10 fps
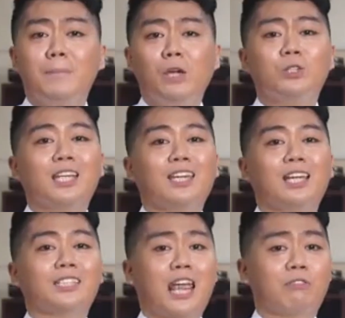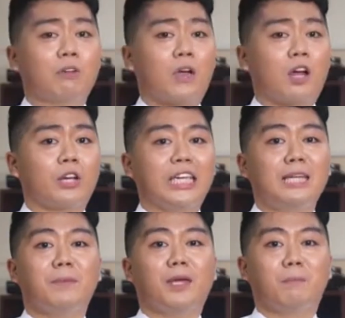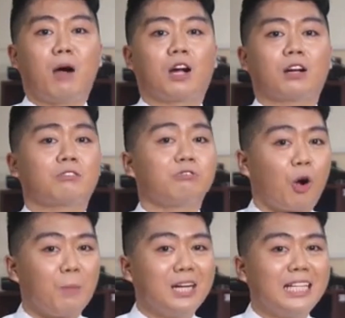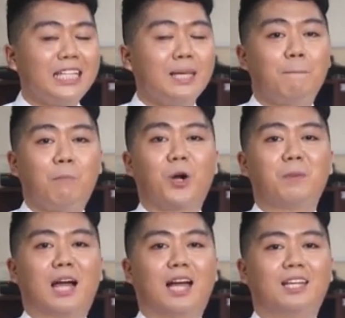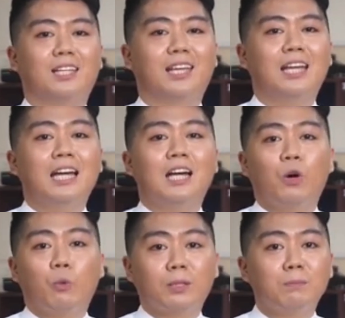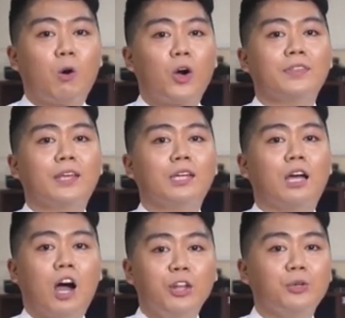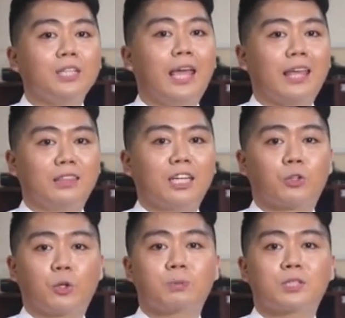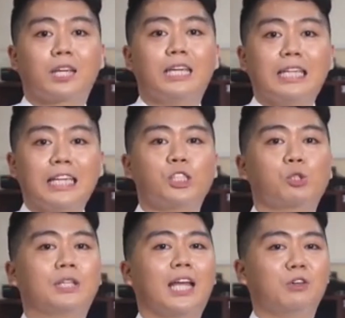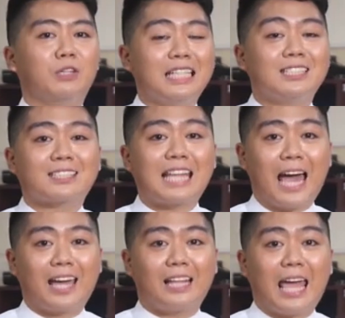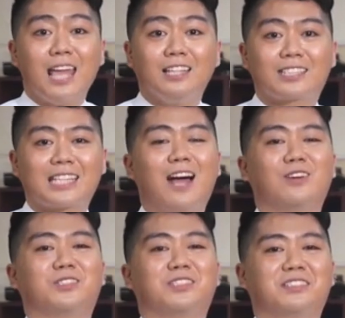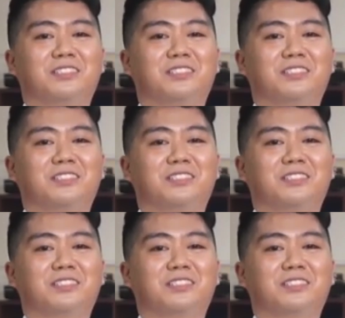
Music is everywhere in Myanmar, formerly Burma, with more than 100 ethnic groups, each with a unique style and sound.